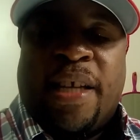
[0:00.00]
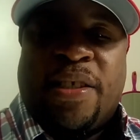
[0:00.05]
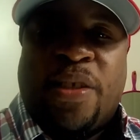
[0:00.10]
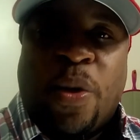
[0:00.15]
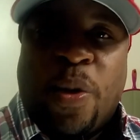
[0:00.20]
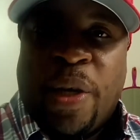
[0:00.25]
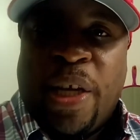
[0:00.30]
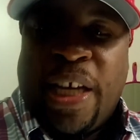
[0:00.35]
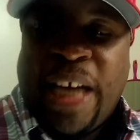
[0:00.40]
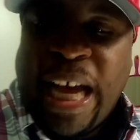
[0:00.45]

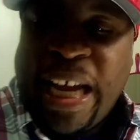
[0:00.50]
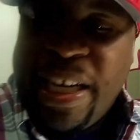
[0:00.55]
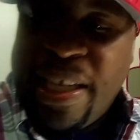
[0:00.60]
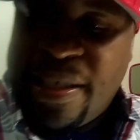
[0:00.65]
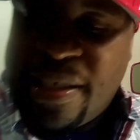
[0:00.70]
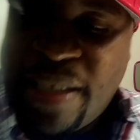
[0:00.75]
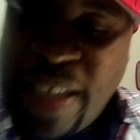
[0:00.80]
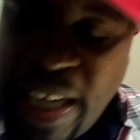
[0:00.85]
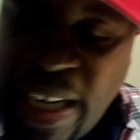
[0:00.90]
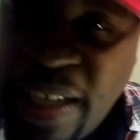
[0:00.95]
So he got
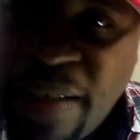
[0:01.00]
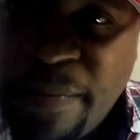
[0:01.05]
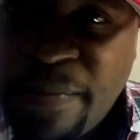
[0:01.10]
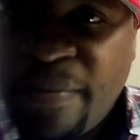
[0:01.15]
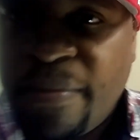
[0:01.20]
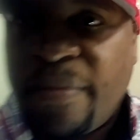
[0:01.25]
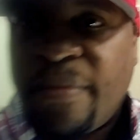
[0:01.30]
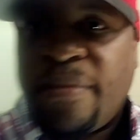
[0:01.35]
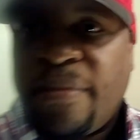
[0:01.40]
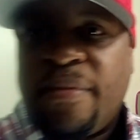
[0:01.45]
his thing,
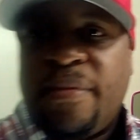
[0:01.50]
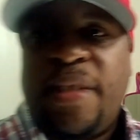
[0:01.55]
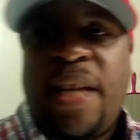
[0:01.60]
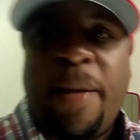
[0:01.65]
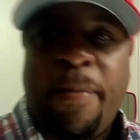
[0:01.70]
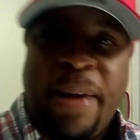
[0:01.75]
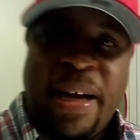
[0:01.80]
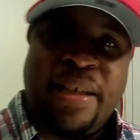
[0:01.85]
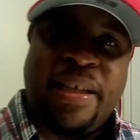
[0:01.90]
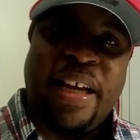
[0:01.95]

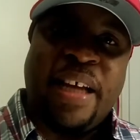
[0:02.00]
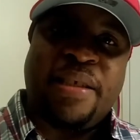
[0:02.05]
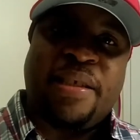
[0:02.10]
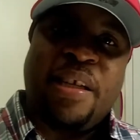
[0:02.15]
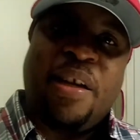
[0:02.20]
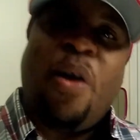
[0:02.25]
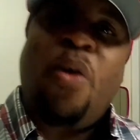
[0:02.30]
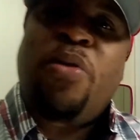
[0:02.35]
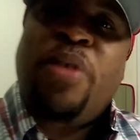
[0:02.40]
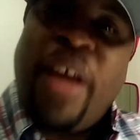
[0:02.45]
and my dad
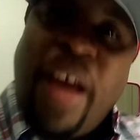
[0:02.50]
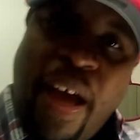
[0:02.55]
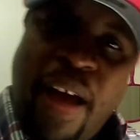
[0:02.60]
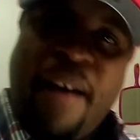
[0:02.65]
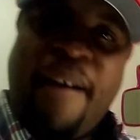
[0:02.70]
said, oh